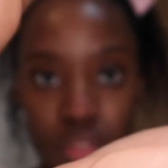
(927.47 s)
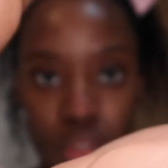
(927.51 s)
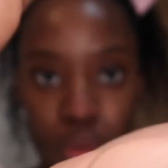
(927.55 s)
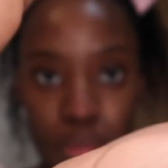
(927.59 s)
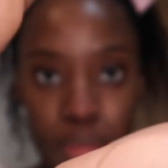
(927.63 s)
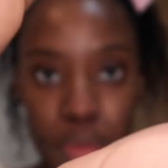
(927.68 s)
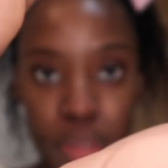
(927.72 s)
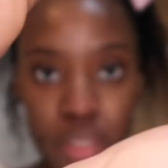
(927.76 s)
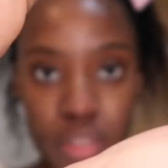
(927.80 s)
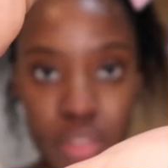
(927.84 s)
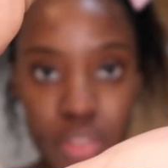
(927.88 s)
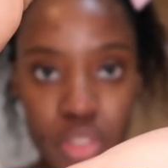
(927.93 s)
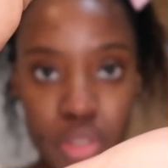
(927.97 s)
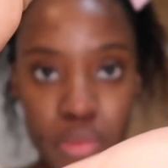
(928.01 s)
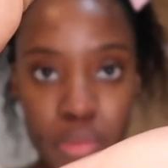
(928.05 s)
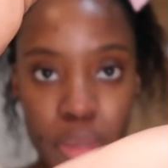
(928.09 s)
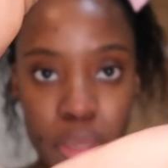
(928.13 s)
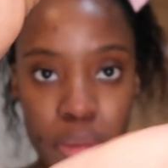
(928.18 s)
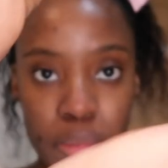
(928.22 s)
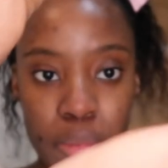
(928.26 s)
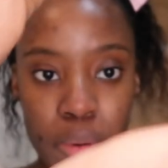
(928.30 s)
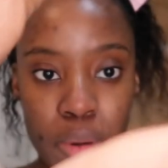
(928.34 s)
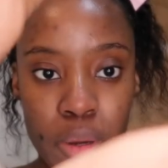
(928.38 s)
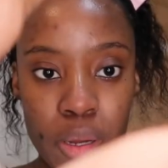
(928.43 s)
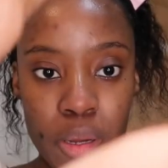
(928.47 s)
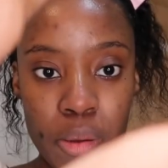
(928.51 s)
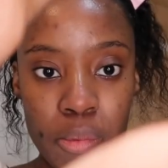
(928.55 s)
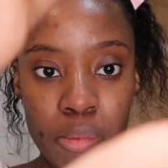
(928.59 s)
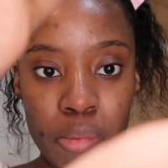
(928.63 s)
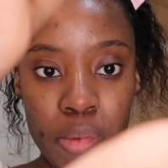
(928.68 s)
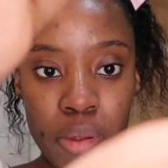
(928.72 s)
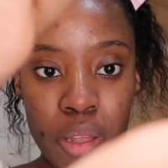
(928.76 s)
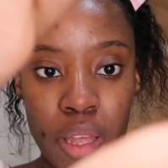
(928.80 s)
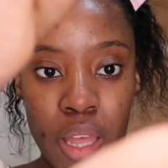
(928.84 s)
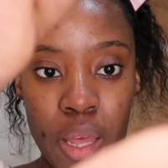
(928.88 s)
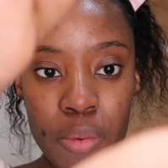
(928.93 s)
drop it into my
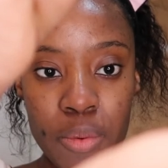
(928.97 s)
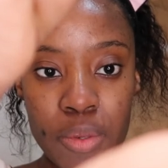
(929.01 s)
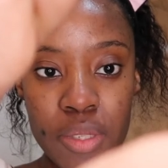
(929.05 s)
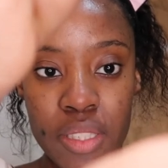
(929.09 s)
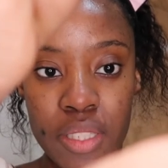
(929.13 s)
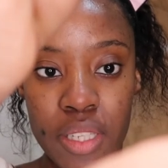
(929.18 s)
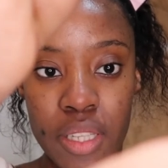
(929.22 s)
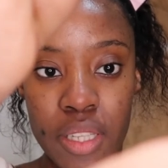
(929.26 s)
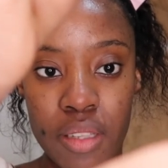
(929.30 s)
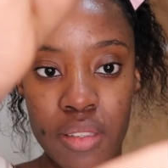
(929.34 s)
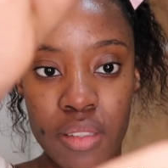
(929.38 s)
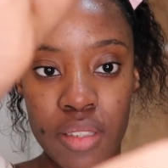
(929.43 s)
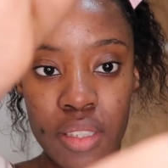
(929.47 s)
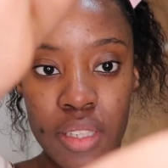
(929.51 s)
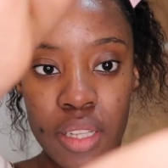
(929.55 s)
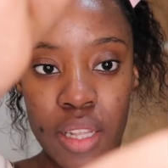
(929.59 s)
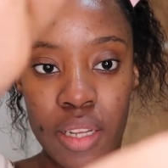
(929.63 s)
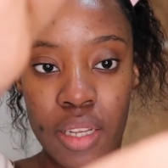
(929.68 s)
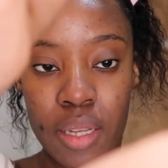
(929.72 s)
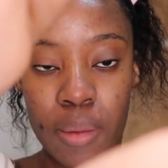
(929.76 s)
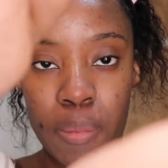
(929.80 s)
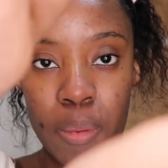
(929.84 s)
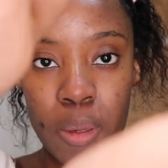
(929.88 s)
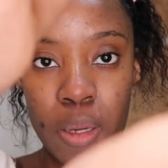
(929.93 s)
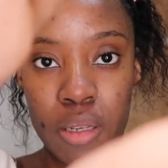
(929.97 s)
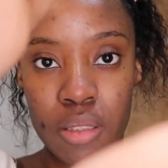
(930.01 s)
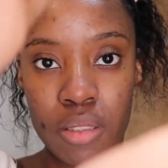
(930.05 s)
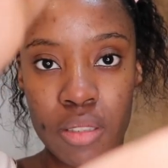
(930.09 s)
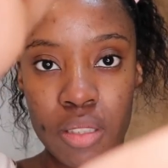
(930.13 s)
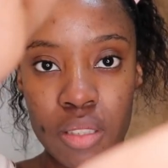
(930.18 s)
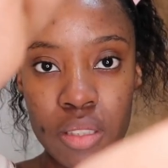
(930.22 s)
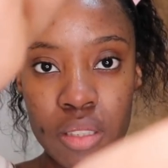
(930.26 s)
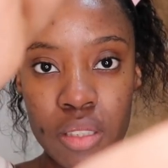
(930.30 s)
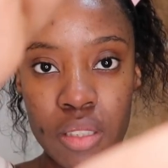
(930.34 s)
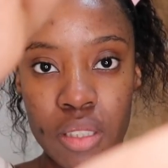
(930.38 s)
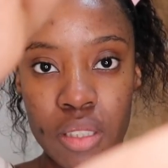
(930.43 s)
palm. I would say this is like about